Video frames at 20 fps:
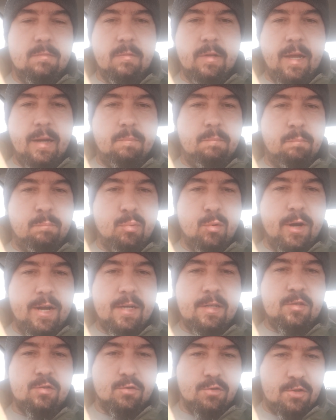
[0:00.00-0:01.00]
like
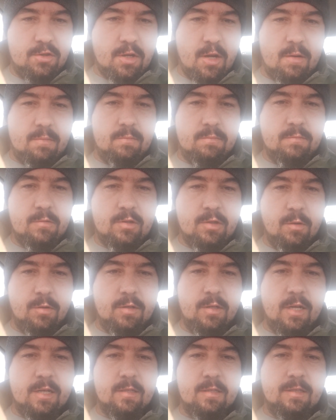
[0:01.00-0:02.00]
bricks or something, so
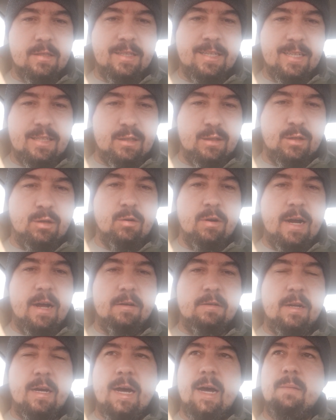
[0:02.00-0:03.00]
it doesn't get the
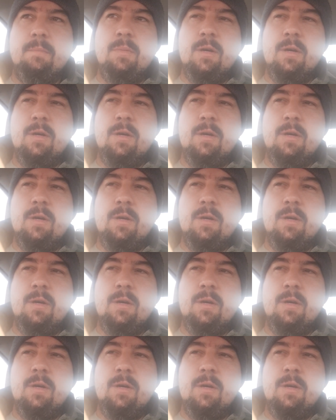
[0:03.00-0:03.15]
ground hot,